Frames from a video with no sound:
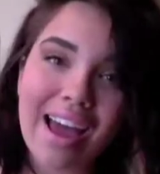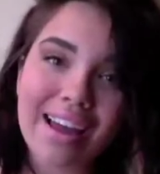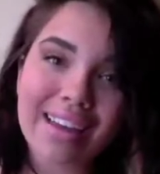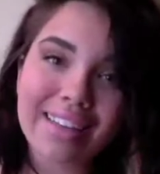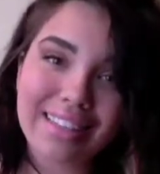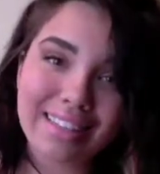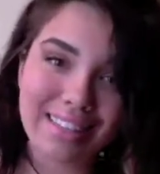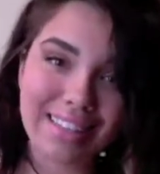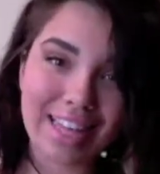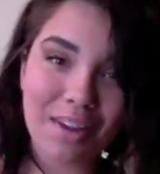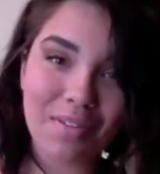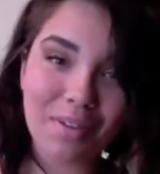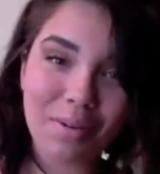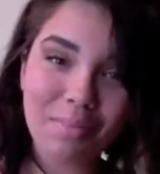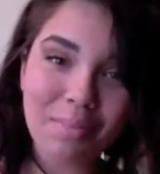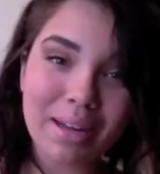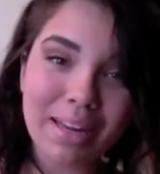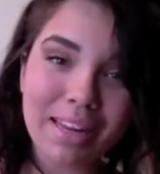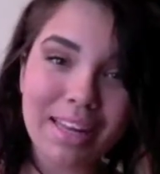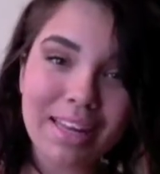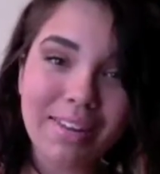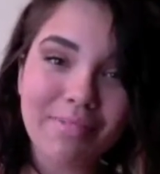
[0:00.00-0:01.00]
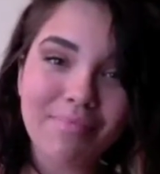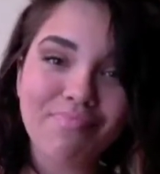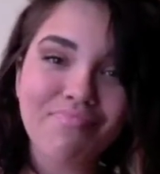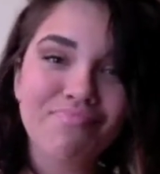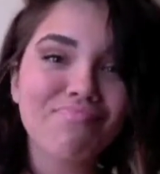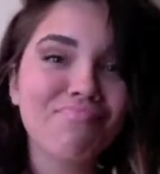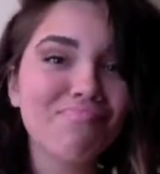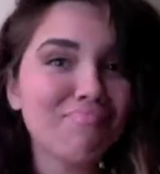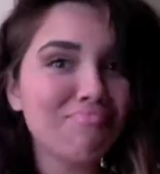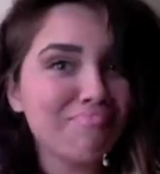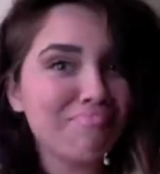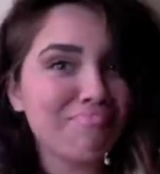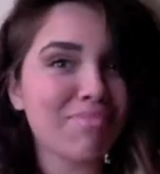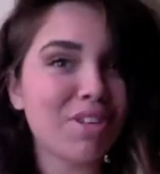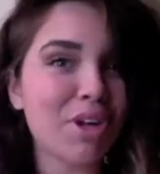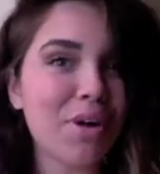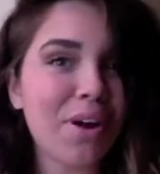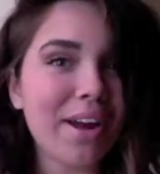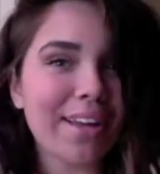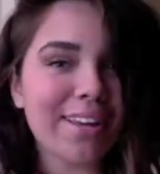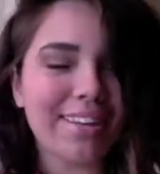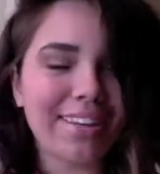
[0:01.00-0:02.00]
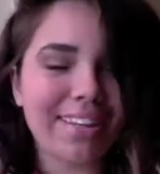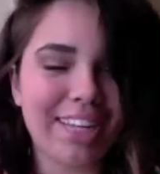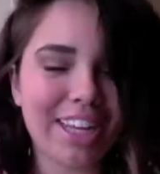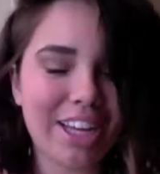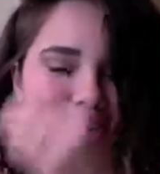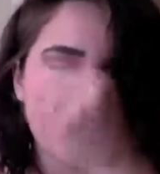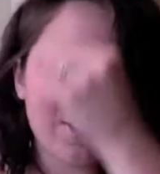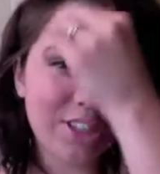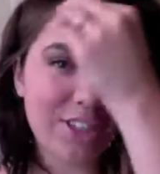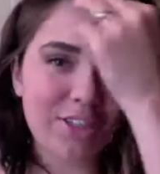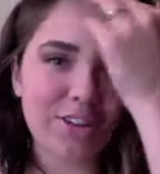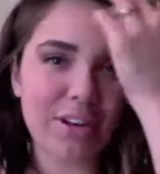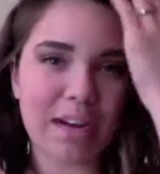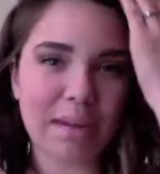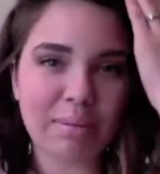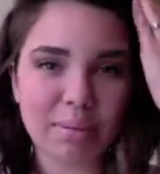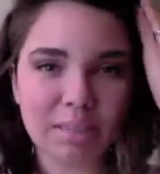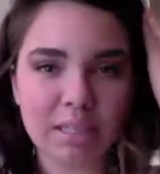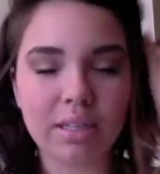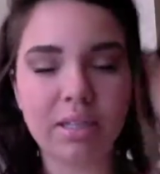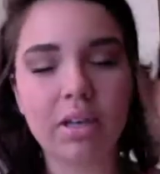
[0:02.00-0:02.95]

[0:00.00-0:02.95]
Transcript: saving money, great. Here's your option.